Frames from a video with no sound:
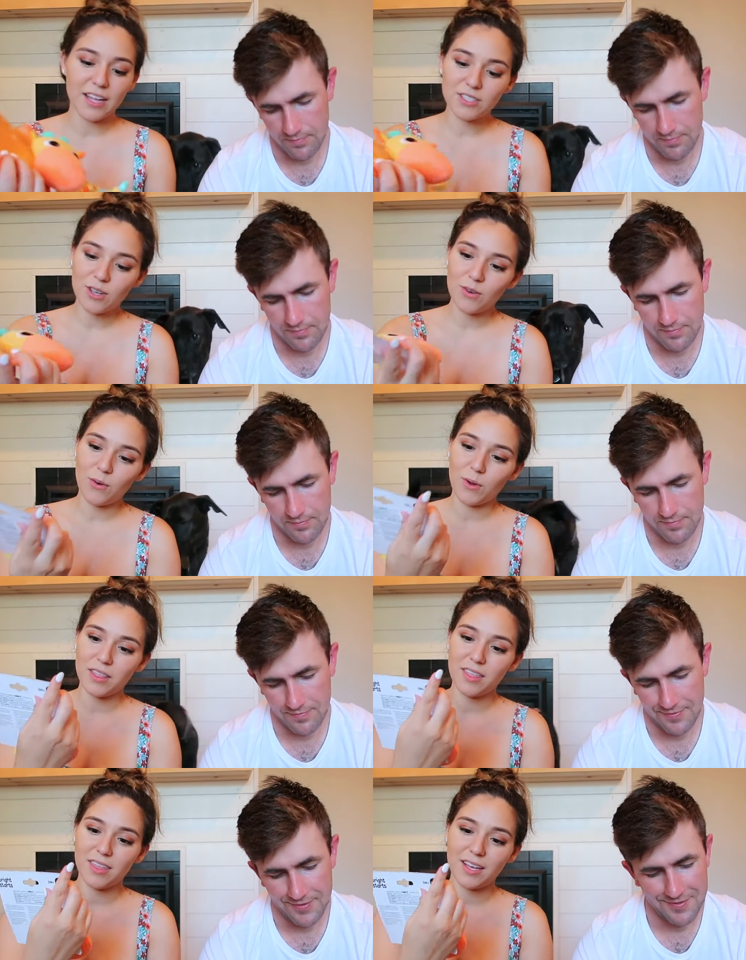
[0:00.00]
Speaker 1: And so one
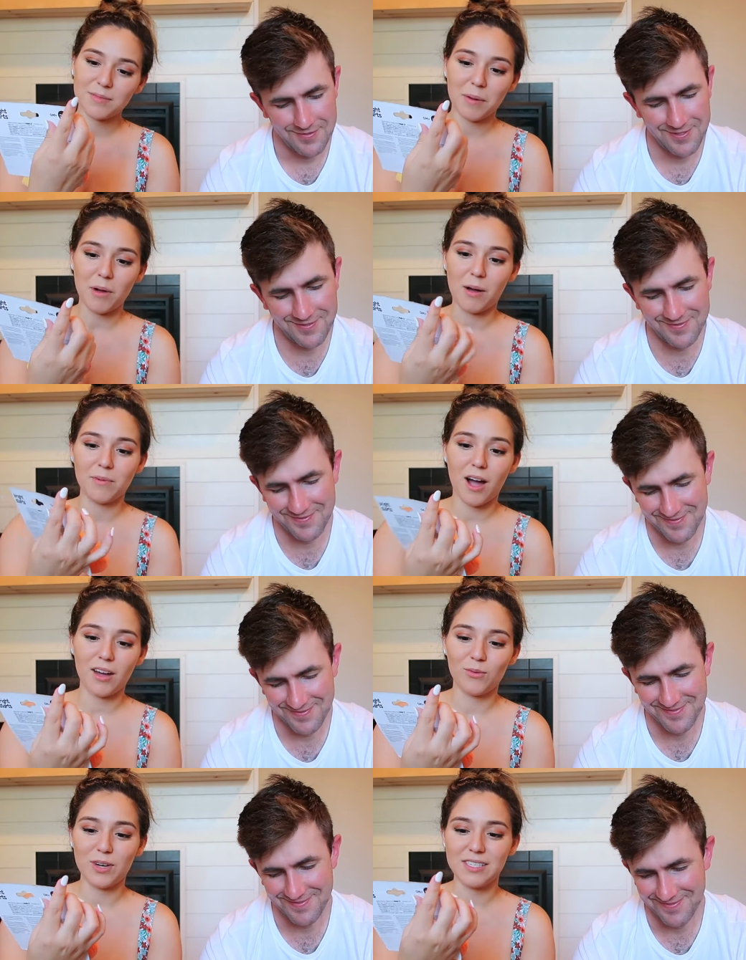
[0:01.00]
of the things my mom
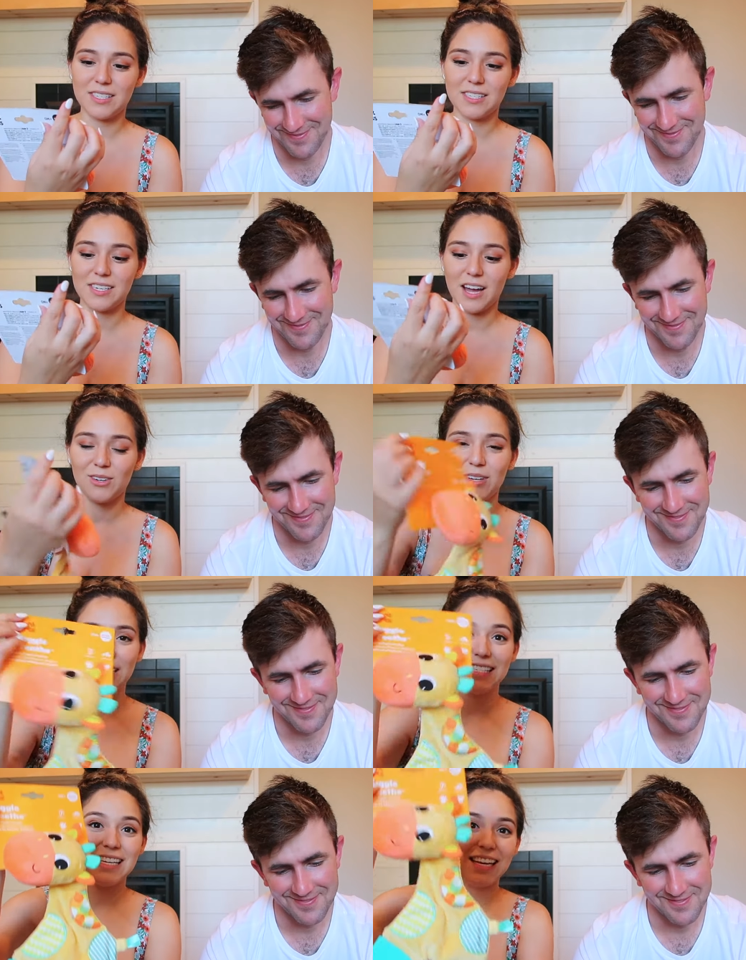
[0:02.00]
got was the Snuggle
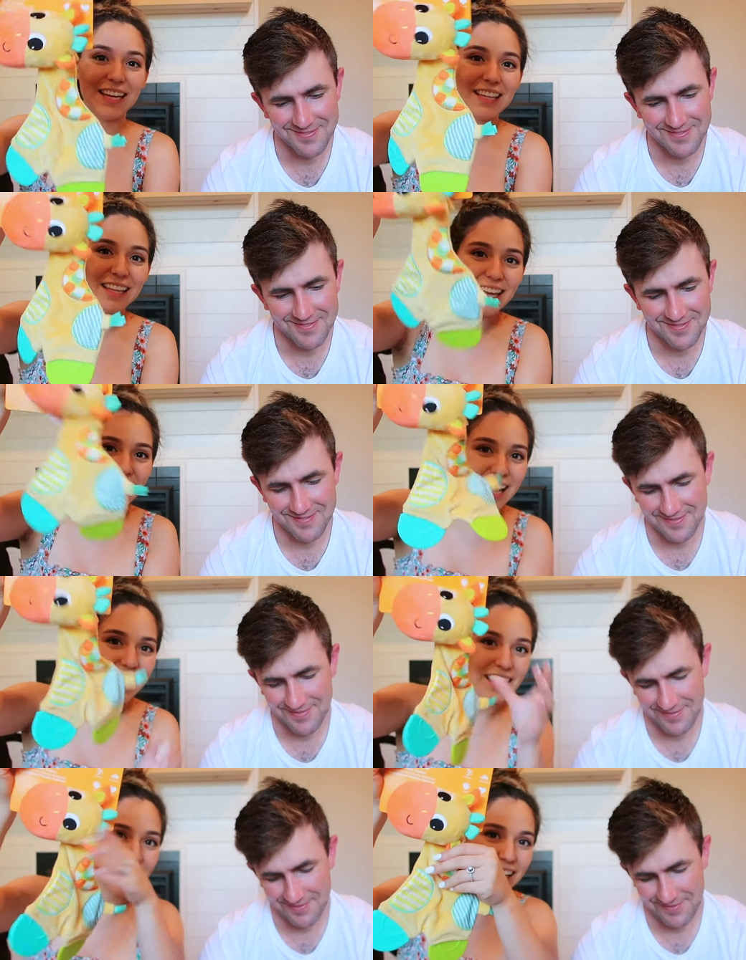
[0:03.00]
and Teed,
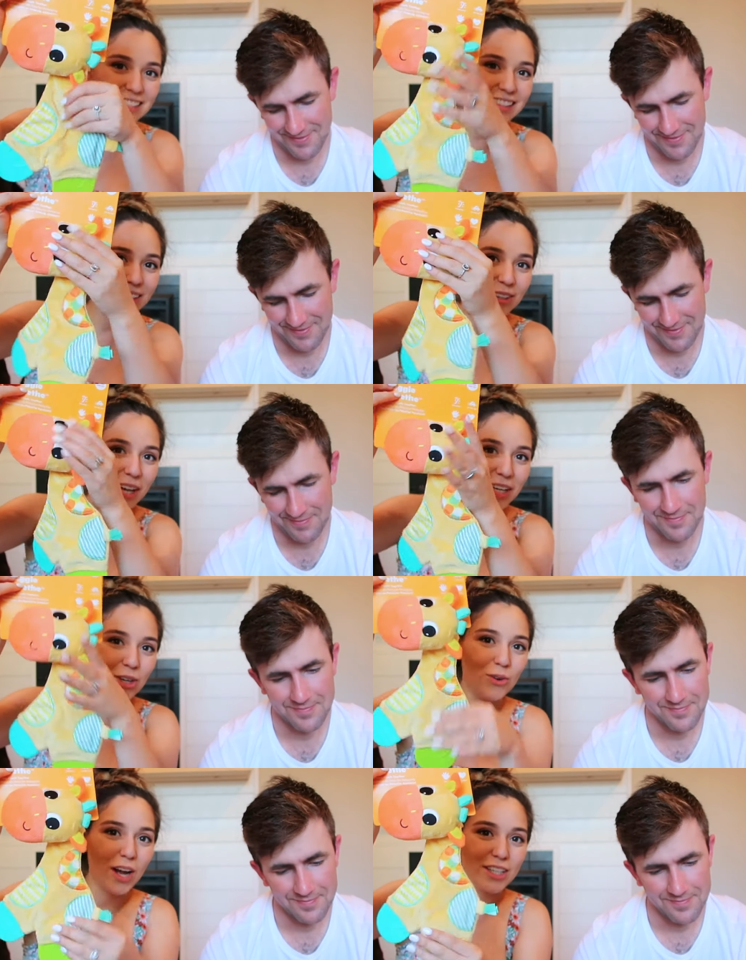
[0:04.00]
and it has a little like
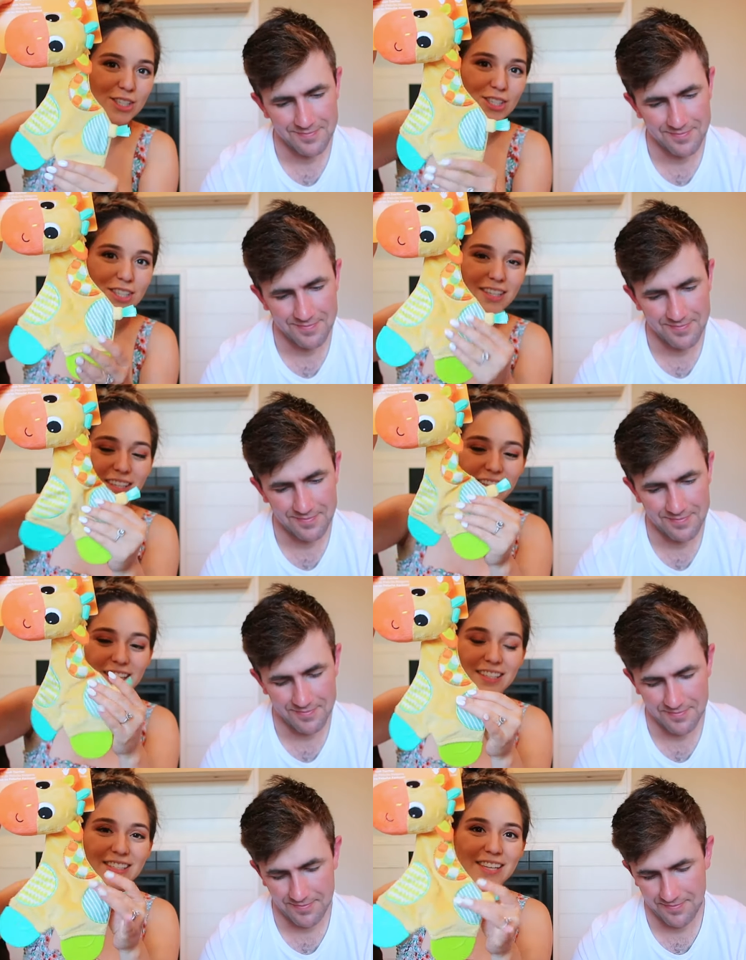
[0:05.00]
crunch
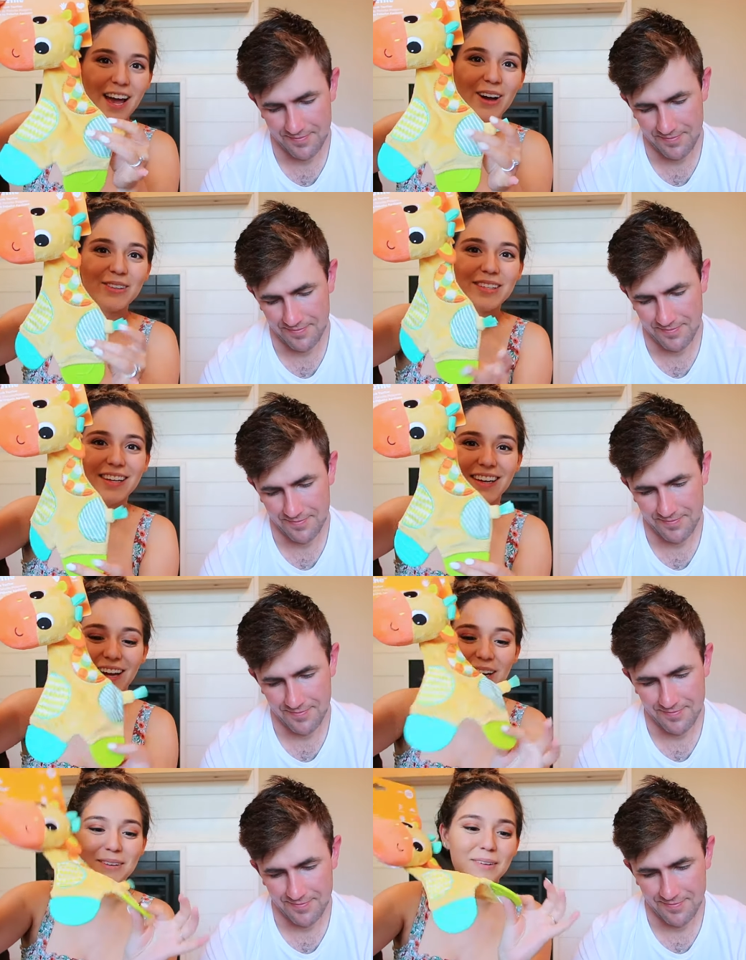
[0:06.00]
sound
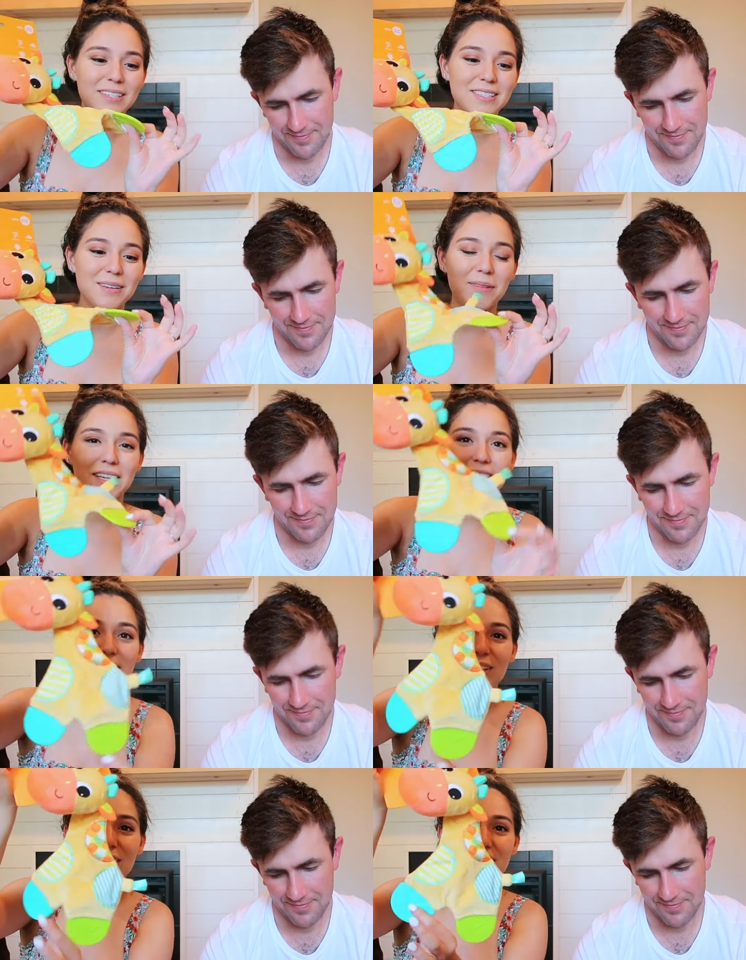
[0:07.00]
um, and some like
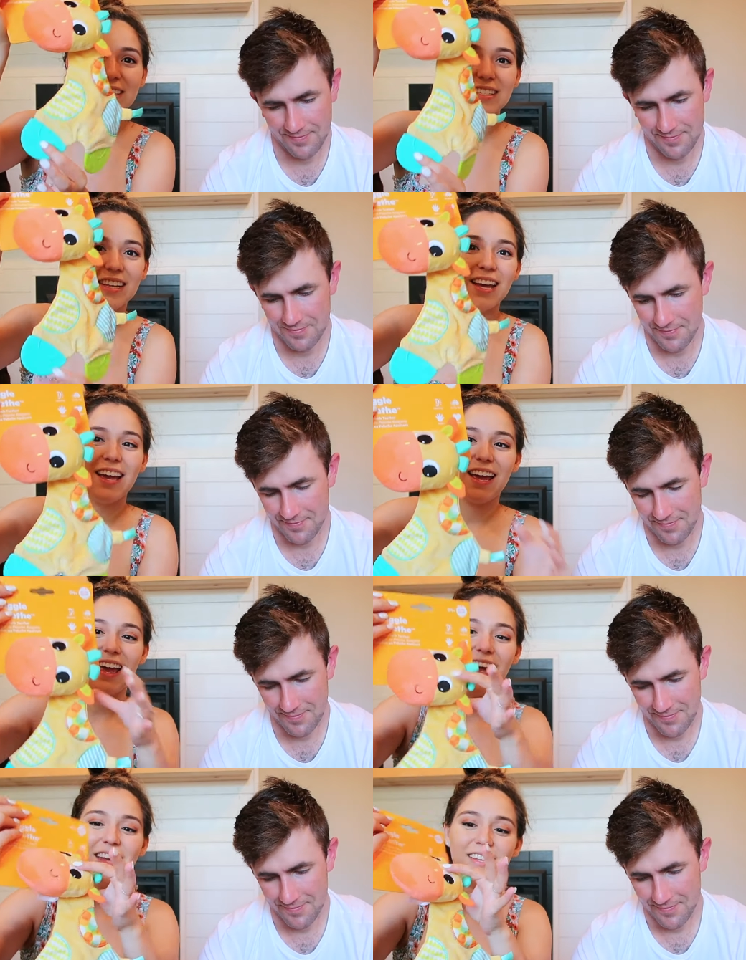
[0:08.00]
teethers
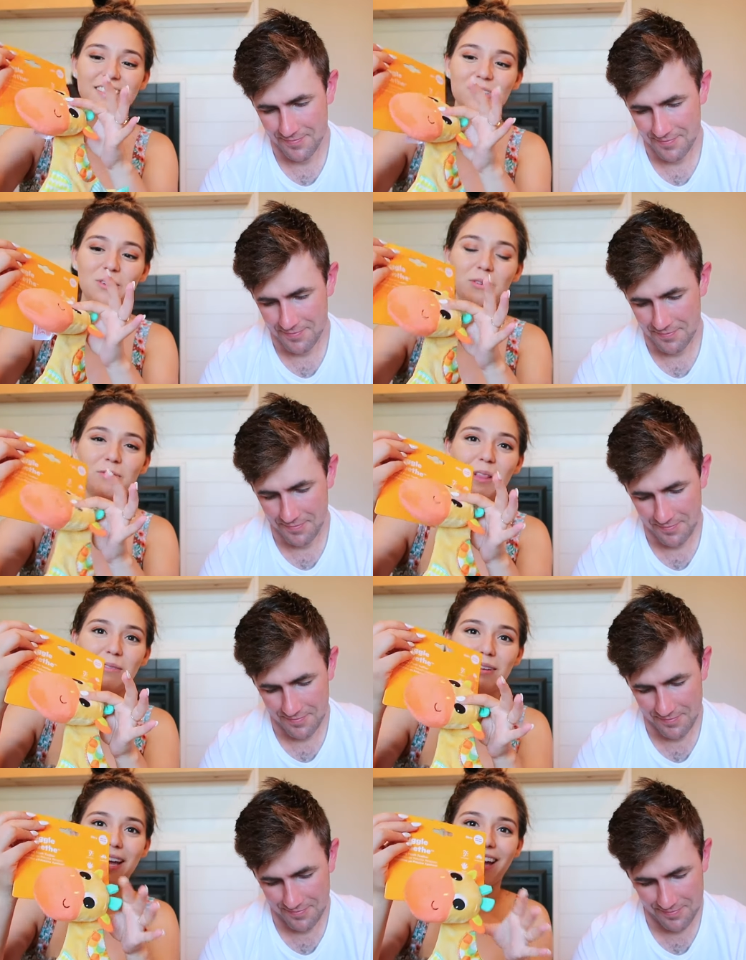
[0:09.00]
and this little
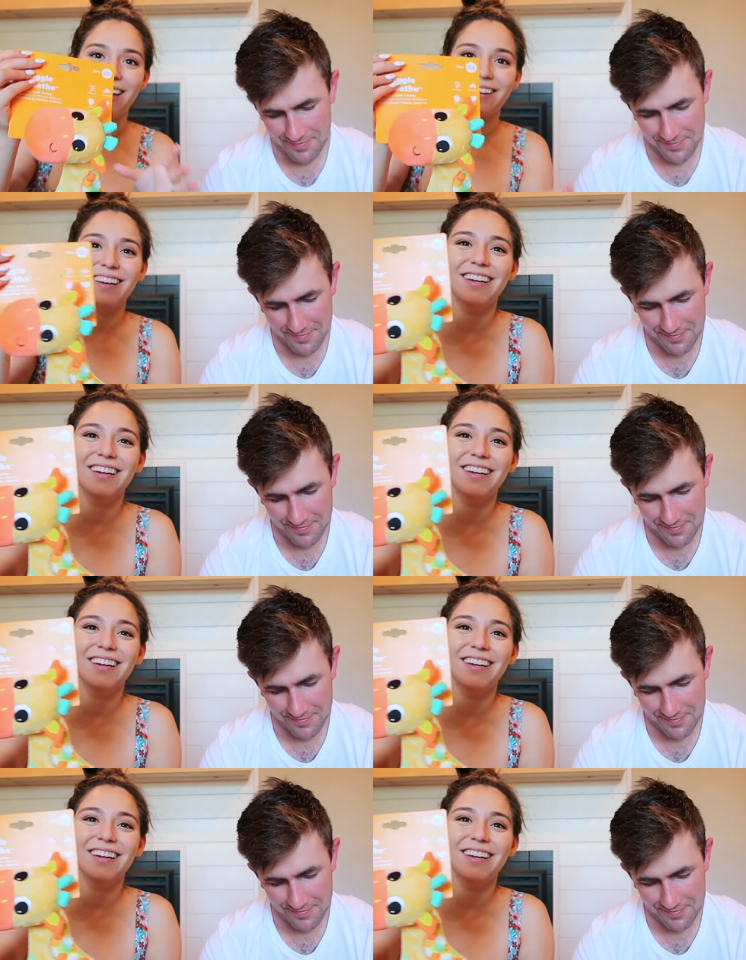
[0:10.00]
fluffy head.